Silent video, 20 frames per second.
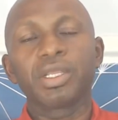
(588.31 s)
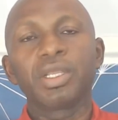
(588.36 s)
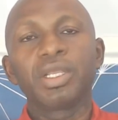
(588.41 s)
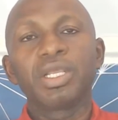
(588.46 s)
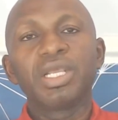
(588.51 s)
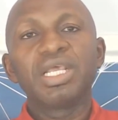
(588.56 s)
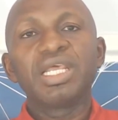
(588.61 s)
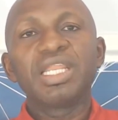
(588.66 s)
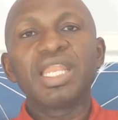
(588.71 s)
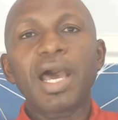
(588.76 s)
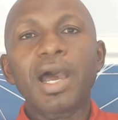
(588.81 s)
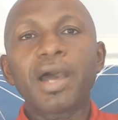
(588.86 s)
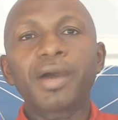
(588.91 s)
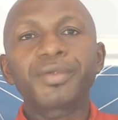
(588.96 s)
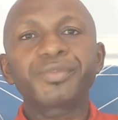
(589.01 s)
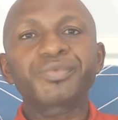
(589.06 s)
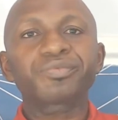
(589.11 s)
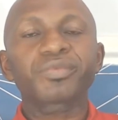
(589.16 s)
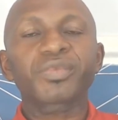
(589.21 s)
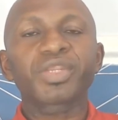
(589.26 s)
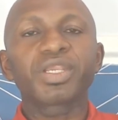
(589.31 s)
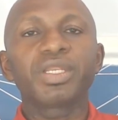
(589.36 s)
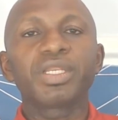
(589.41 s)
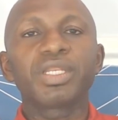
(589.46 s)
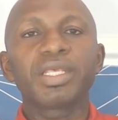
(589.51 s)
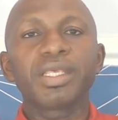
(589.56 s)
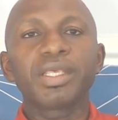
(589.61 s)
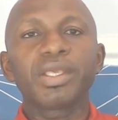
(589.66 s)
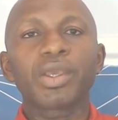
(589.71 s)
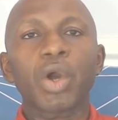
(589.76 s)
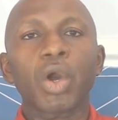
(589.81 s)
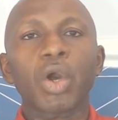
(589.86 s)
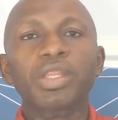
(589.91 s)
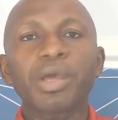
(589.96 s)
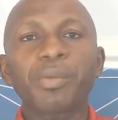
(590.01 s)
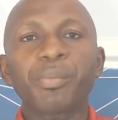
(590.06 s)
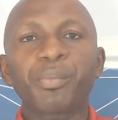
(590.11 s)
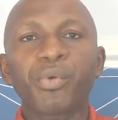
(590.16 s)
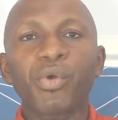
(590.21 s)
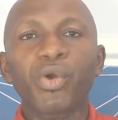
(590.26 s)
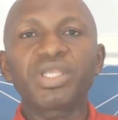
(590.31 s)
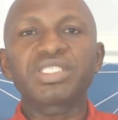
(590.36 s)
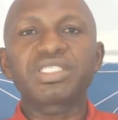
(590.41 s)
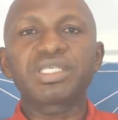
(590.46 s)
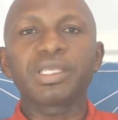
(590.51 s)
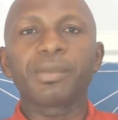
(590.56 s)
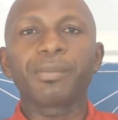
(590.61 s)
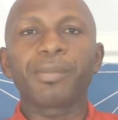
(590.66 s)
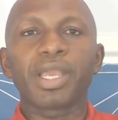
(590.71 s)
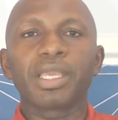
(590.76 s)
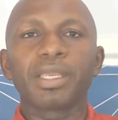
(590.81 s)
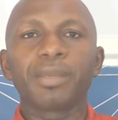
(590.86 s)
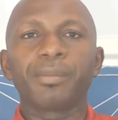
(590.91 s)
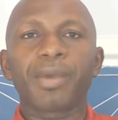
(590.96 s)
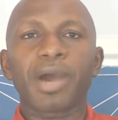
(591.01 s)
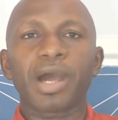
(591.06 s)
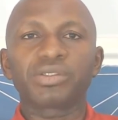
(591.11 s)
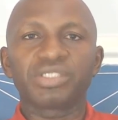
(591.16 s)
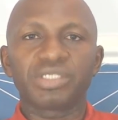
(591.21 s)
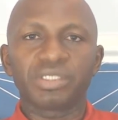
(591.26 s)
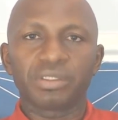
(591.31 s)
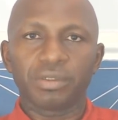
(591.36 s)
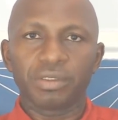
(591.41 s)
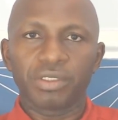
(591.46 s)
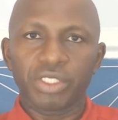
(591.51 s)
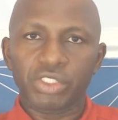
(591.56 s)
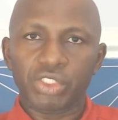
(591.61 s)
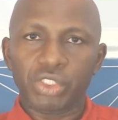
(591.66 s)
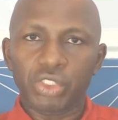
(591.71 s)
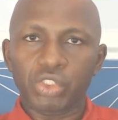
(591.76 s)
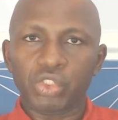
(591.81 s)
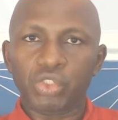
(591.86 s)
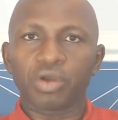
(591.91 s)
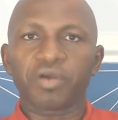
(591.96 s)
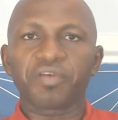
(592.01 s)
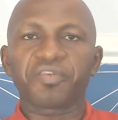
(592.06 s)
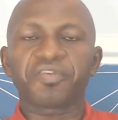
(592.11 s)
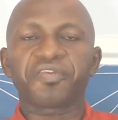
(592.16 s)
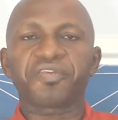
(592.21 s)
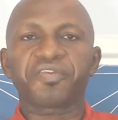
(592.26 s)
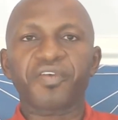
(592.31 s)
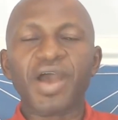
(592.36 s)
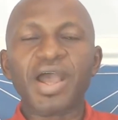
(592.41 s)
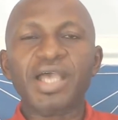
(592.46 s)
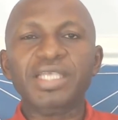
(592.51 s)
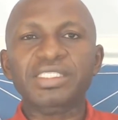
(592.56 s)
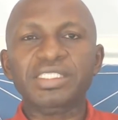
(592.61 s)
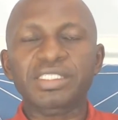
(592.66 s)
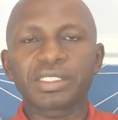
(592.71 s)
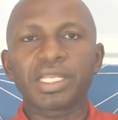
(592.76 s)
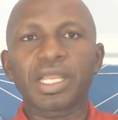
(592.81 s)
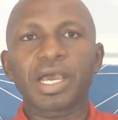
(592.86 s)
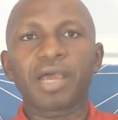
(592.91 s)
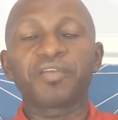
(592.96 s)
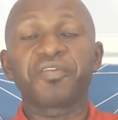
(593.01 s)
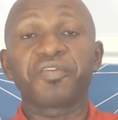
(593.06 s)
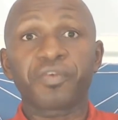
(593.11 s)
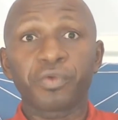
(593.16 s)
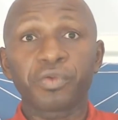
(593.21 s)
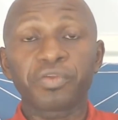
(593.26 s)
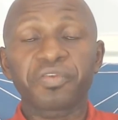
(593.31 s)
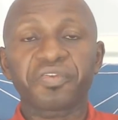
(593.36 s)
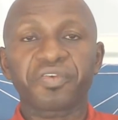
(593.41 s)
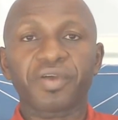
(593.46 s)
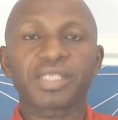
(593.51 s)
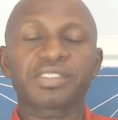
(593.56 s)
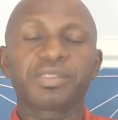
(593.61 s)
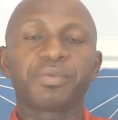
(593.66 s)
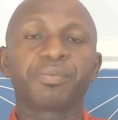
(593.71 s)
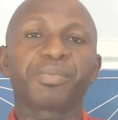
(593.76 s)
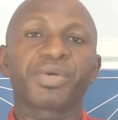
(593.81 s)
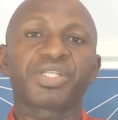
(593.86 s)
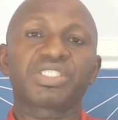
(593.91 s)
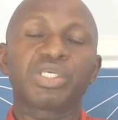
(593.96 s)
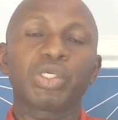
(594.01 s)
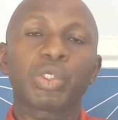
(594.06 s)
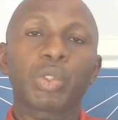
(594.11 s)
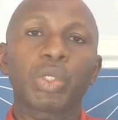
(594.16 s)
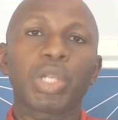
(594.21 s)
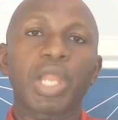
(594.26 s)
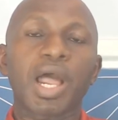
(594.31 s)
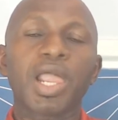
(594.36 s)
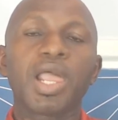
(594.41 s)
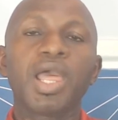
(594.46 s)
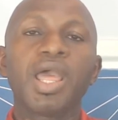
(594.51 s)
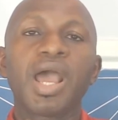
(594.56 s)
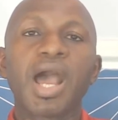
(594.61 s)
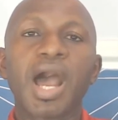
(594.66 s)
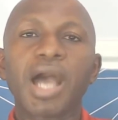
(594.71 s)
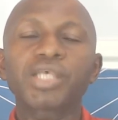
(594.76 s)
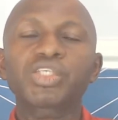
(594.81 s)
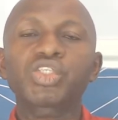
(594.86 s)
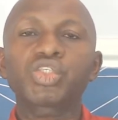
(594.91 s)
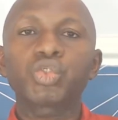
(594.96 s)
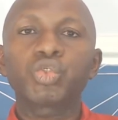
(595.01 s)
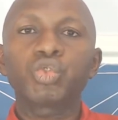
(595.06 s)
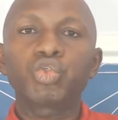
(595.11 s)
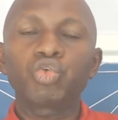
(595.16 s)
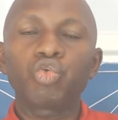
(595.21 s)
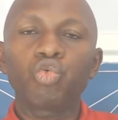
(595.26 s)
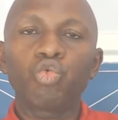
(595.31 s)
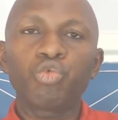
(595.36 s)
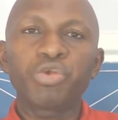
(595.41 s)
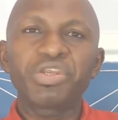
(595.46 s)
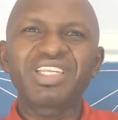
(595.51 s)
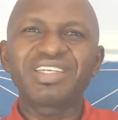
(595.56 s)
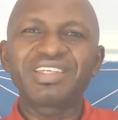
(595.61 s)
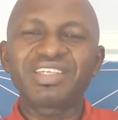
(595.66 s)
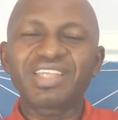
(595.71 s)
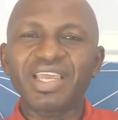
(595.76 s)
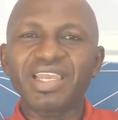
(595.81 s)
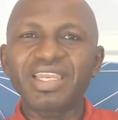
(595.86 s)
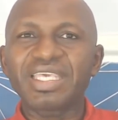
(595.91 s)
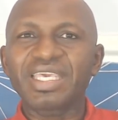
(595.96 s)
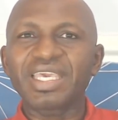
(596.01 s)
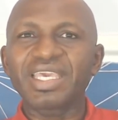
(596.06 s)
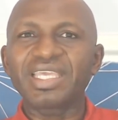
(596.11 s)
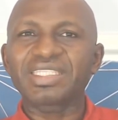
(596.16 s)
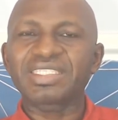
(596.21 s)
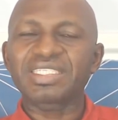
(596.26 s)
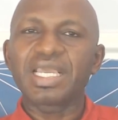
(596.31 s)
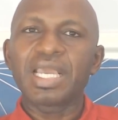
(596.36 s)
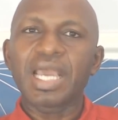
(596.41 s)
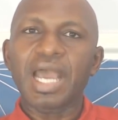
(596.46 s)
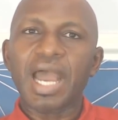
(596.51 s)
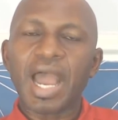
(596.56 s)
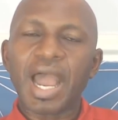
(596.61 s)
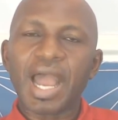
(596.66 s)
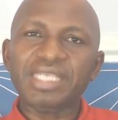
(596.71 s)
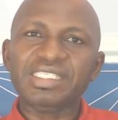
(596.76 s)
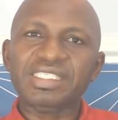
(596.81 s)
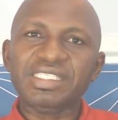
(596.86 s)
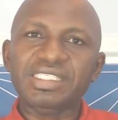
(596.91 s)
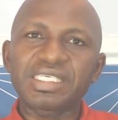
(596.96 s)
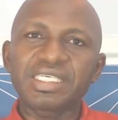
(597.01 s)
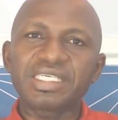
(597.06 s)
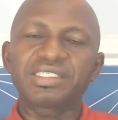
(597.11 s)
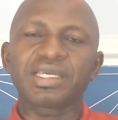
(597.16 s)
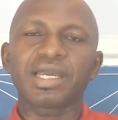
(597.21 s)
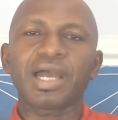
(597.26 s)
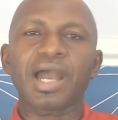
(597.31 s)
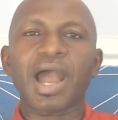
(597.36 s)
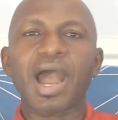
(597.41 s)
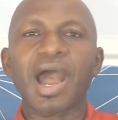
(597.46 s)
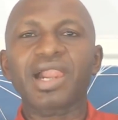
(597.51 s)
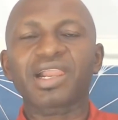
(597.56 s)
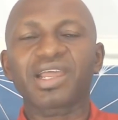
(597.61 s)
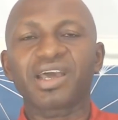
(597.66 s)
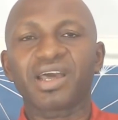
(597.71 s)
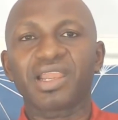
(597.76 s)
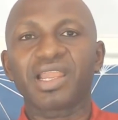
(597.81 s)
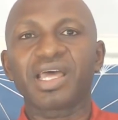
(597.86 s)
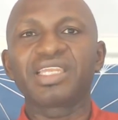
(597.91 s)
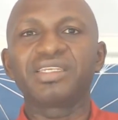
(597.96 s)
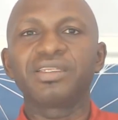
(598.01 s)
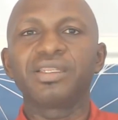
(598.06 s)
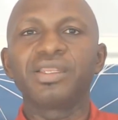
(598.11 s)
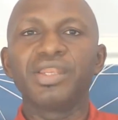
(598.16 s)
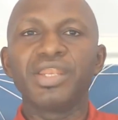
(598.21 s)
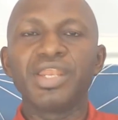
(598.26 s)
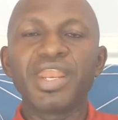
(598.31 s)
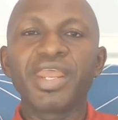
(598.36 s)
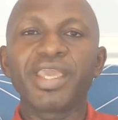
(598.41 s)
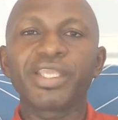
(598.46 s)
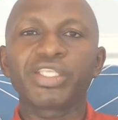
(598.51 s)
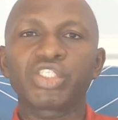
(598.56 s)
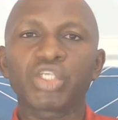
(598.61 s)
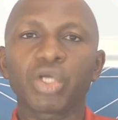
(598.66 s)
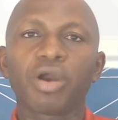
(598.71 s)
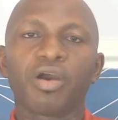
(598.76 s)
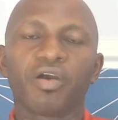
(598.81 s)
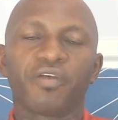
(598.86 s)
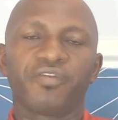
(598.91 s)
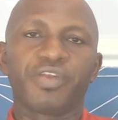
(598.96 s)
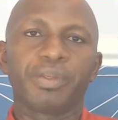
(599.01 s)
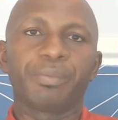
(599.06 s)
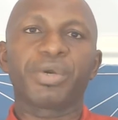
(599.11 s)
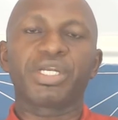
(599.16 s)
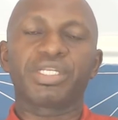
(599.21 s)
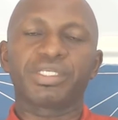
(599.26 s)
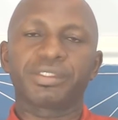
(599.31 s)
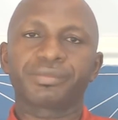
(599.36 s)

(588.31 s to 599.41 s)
Now, the other point about this issue of fasting, and fruit fast in particular, has to do with the delicate acid alkaline nature of the body.